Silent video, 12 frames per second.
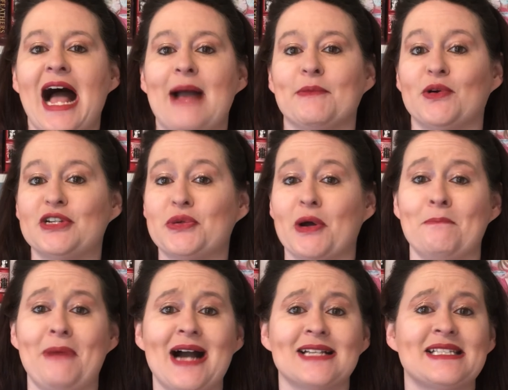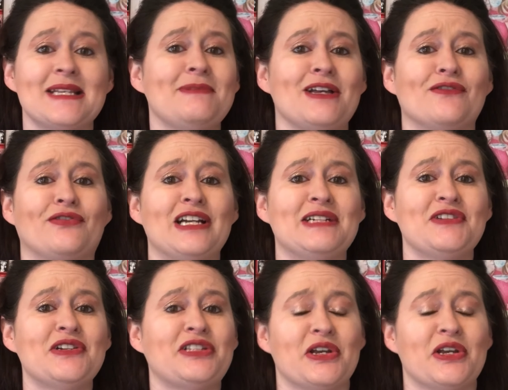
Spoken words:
I'm going to unbox them in front of you